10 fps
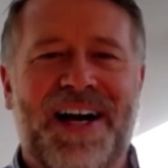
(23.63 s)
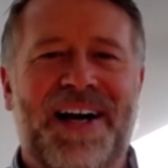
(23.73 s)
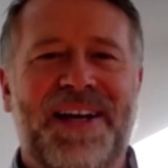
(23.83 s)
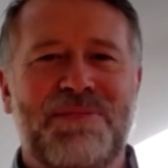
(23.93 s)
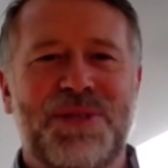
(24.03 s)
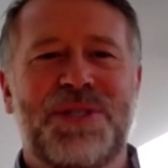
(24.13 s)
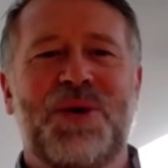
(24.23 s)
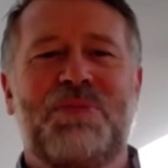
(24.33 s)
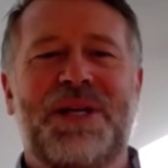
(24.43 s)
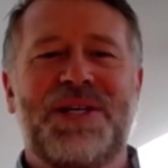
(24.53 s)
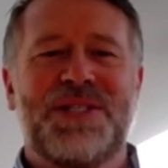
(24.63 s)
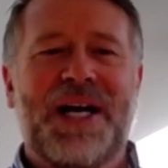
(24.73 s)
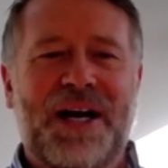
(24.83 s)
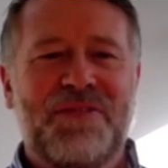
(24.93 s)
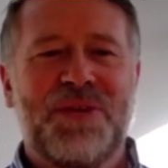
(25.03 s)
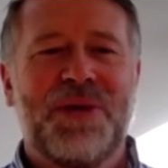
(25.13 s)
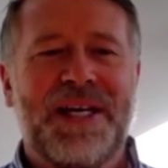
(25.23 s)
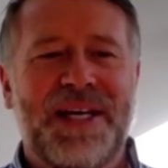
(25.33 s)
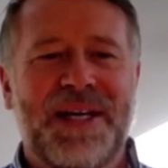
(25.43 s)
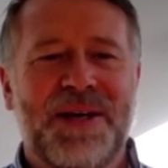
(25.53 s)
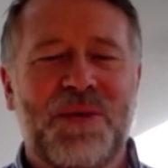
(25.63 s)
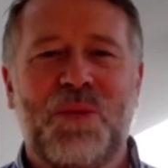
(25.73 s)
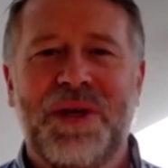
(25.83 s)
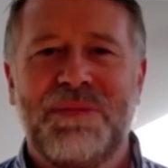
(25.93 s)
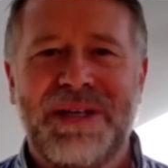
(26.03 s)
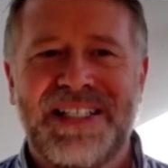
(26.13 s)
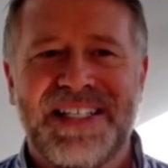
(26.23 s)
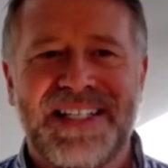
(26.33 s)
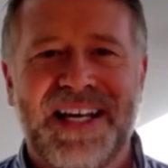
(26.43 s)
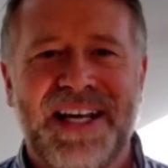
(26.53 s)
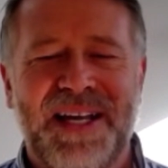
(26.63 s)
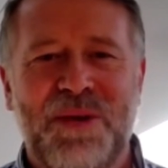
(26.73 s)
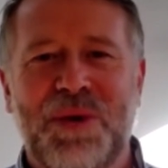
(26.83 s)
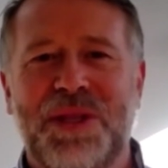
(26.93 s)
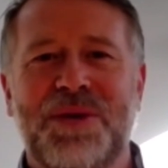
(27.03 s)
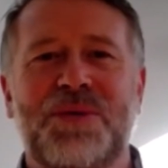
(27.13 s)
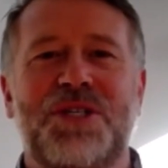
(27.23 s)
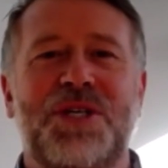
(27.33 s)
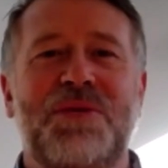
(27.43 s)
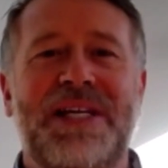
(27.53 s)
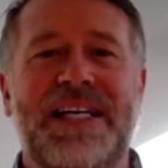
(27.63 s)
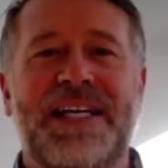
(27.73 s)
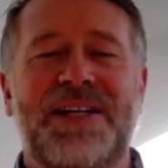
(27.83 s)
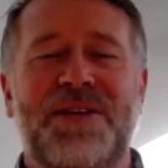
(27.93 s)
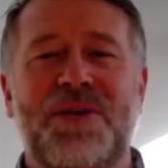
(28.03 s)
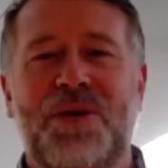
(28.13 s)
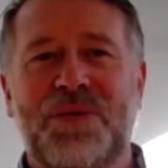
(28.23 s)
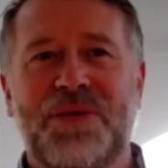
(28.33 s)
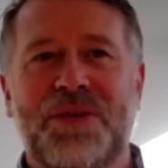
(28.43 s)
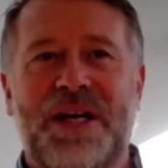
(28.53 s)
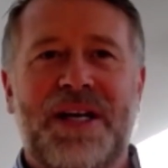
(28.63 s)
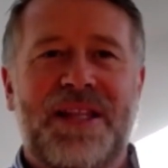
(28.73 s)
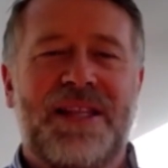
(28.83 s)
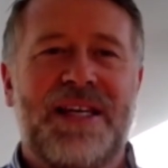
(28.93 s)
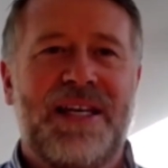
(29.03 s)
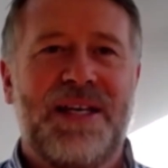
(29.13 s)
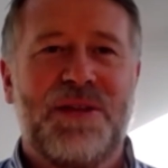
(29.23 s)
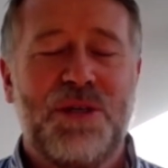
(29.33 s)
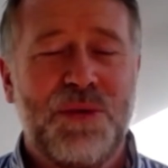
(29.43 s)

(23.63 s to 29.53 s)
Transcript: I am so pleased to have you here with me today, whether you're tuning in on the